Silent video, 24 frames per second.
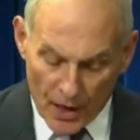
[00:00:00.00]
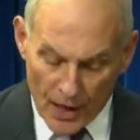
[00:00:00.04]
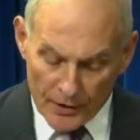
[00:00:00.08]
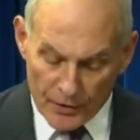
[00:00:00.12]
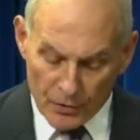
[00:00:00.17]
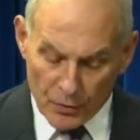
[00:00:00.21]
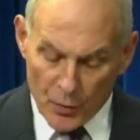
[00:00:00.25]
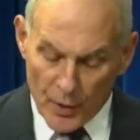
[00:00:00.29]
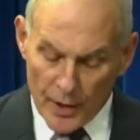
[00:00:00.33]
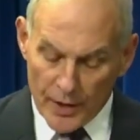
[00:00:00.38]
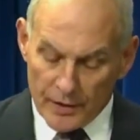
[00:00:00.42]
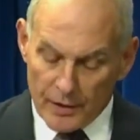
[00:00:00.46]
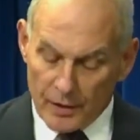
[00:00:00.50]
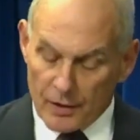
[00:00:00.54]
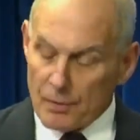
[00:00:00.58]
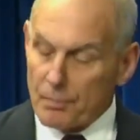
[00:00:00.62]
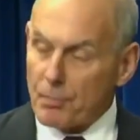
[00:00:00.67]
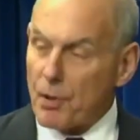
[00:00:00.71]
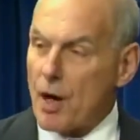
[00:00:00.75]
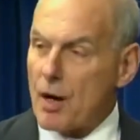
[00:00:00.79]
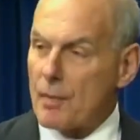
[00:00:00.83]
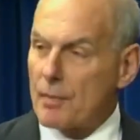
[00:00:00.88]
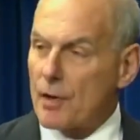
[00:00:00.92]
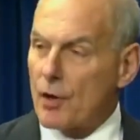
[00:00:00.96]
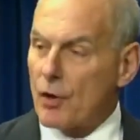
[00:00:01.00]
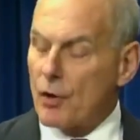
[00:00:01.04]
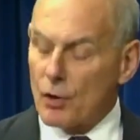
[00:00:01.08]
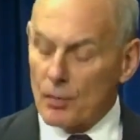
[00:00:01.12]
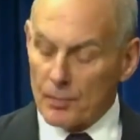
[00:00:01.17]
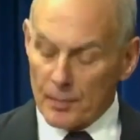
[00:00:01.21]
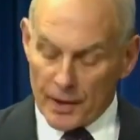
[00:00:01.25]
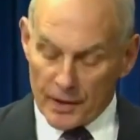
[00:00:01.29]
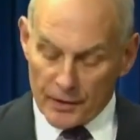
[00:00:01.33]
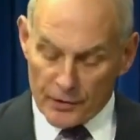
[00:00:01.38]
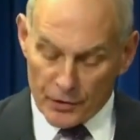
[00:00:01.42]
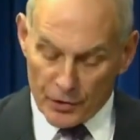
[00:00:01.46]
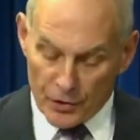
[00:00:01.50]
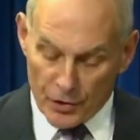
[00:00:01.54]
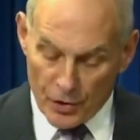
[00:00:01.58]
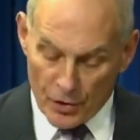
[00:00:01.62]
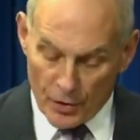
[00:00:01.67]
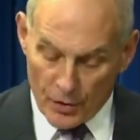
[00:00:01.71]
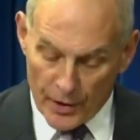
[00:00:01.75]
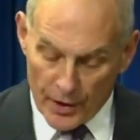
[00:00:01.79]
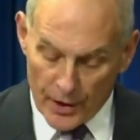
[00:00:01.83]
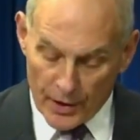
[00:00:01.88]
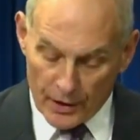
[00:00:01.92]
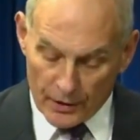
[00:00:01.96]
Last week, the Department of Homeland
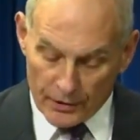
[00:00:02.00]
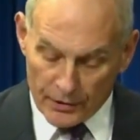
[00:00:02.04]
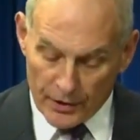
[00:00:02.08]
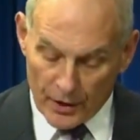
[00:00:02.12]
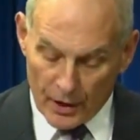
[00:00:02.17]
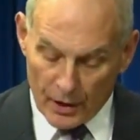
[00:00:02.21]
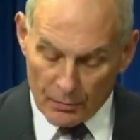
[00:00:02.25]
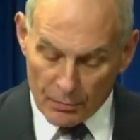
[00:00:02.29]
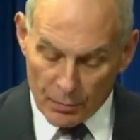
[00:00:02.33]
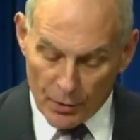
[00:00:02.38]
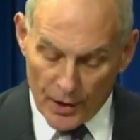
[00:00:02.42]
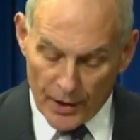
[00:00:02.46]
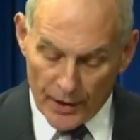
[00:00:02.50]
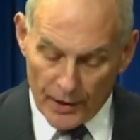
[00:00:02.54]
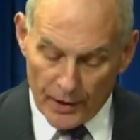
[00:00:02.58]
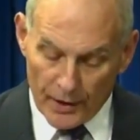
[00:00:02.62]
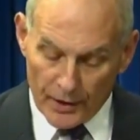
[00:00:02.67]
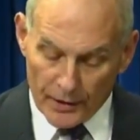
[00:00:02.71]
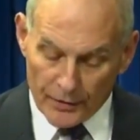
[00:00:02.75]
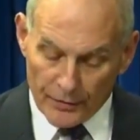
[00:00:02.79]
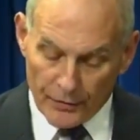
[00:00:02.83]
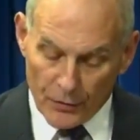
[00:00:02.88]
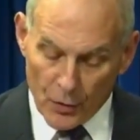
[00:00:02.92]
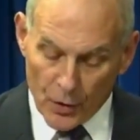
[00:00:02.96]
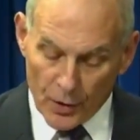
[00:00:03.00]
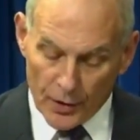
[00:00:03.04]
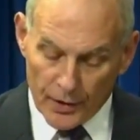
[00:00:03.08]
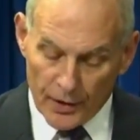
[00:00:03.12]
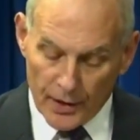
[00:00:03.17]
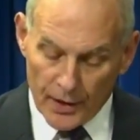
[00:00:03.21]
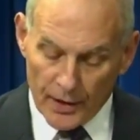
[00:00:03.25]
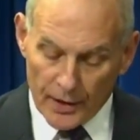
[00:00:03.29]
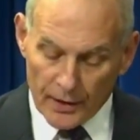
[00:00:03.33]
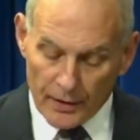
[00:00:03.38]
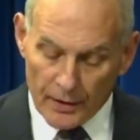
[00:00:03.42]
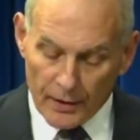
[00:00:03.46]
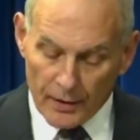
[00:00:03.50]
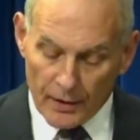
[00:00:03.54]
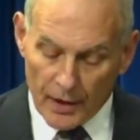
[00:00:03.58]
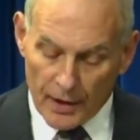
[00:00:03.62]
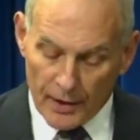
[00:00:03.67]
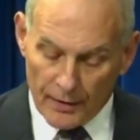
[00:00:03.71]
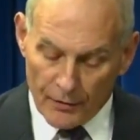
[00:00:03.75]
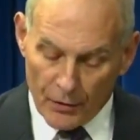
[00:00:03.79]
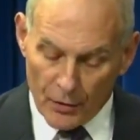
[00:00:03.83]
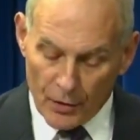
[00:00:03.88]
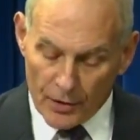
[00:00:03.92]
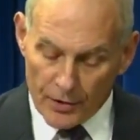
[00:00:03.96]
Security celebrated its 14th
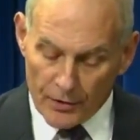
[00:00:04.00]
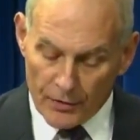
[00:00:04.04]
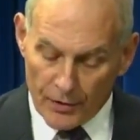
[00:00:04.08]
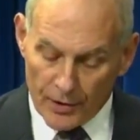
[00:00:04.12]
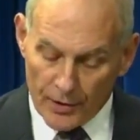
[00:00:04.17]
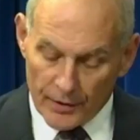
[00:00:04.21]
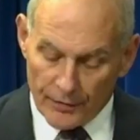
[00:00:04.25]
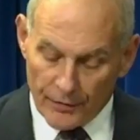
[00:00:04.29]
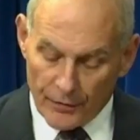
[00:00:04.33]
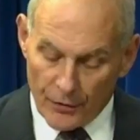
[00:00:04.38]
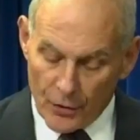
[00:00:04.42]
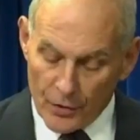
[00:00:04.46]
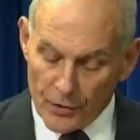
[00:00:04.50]
anniversary,